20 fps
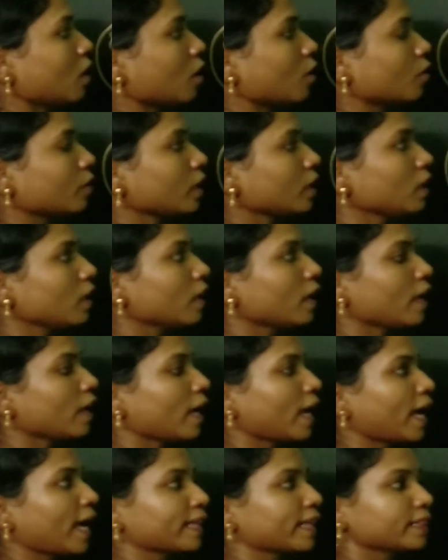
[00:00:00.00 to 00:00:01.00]
Okay.
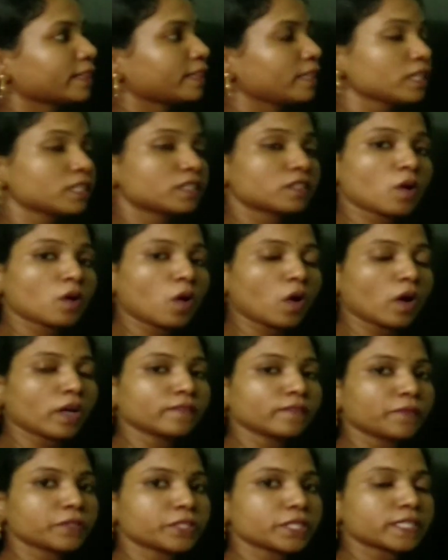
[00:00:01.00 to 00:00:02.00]
And this
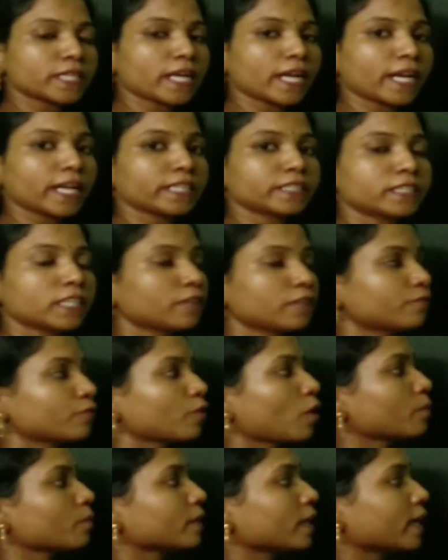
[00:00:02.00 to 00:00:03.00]
horn which is arising
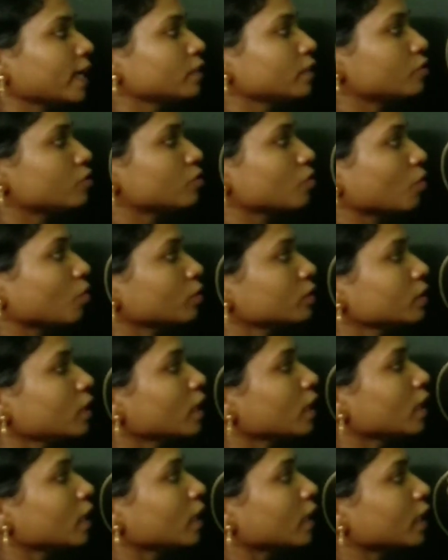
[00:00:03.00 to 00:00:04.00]
from the head zone
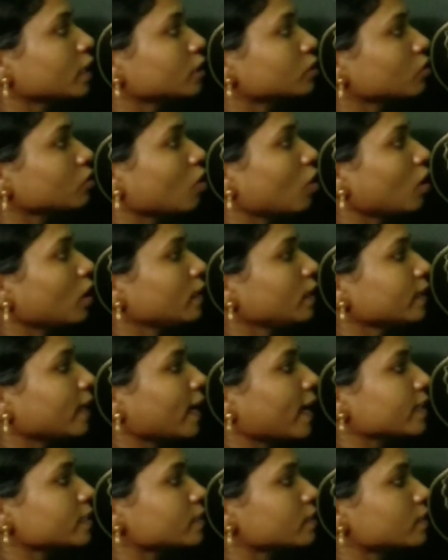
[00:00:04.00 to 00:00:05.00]
is called
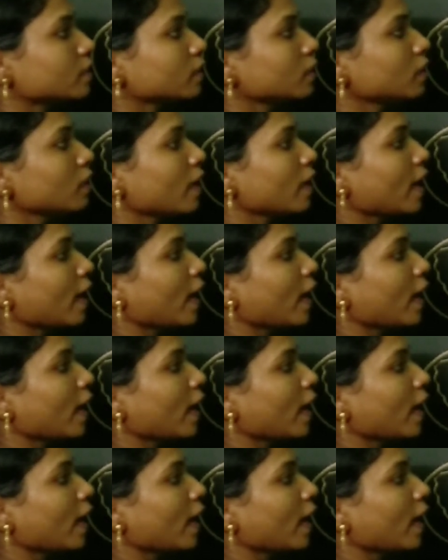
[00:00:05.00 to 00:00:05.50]
as the